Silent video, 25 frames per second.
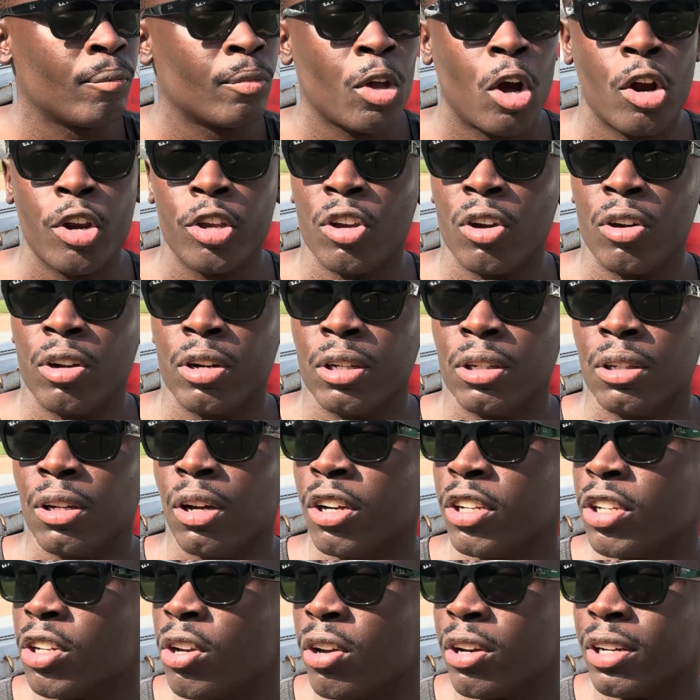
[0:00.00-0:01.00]
Are you
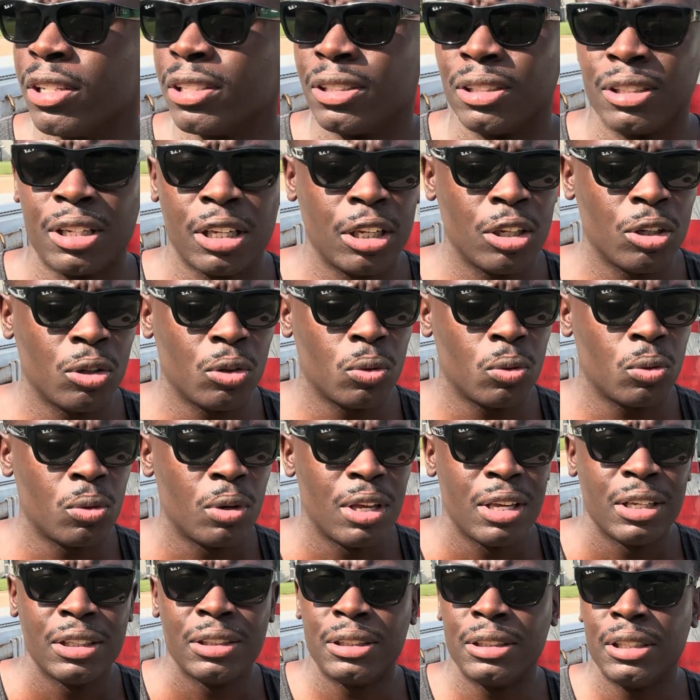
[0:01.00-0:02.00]
going to still
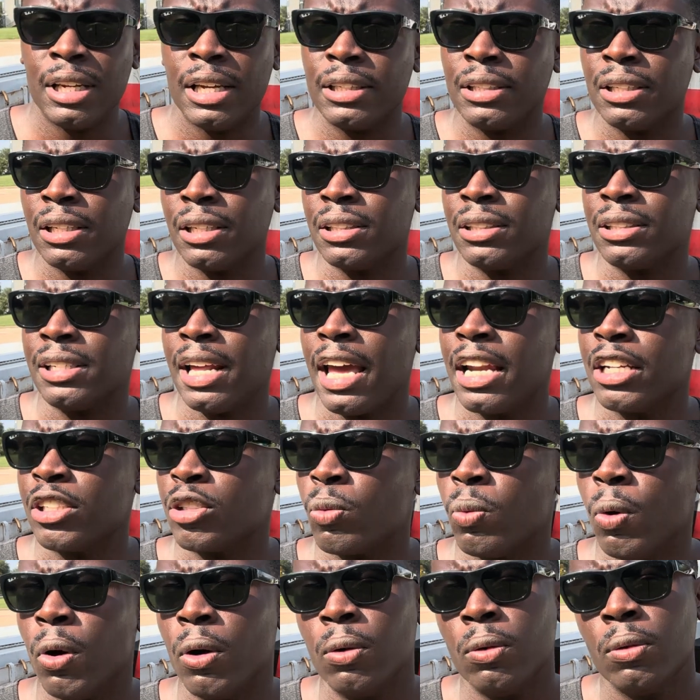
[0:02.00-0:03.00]
stick to the status
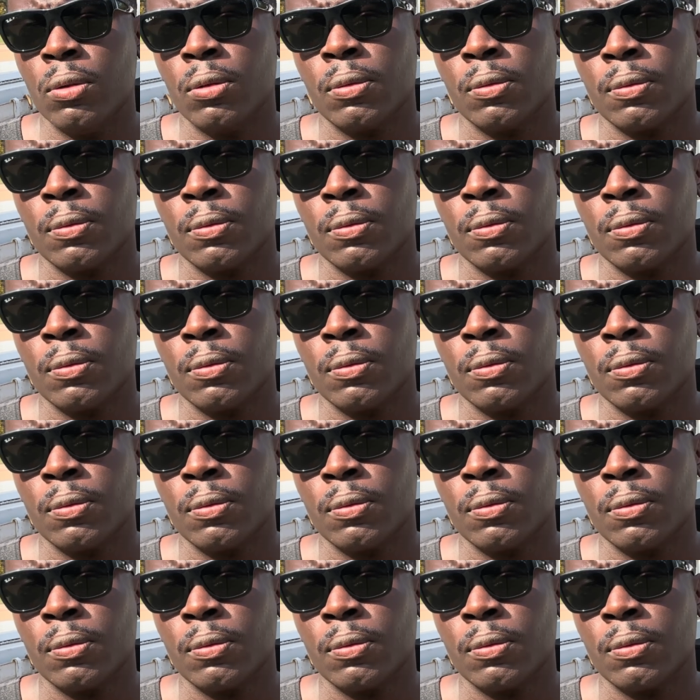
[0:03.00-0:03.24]
quo?